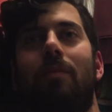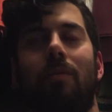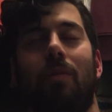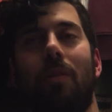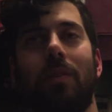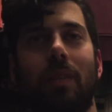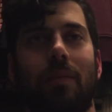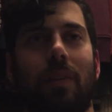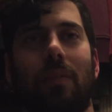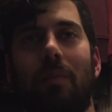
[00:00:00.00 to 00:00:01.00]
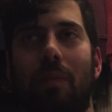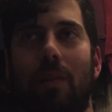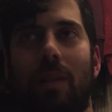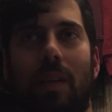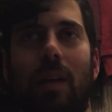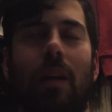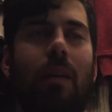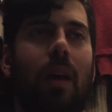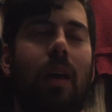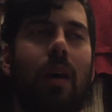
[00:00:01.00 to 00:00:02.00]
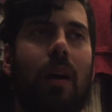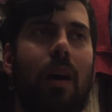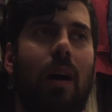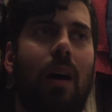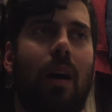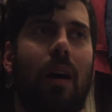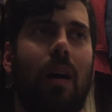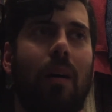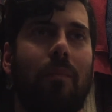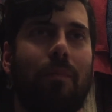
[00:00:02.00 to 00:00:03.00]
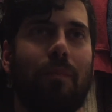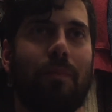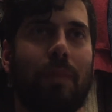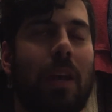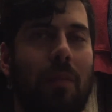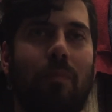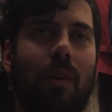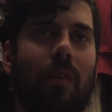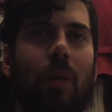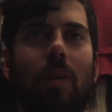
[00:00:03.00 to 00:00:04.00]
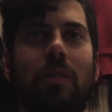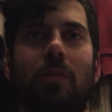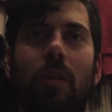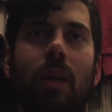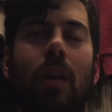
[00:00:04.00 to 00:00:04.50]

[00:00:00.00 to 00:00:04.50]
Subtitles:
throw yourself off a building day. But only one story.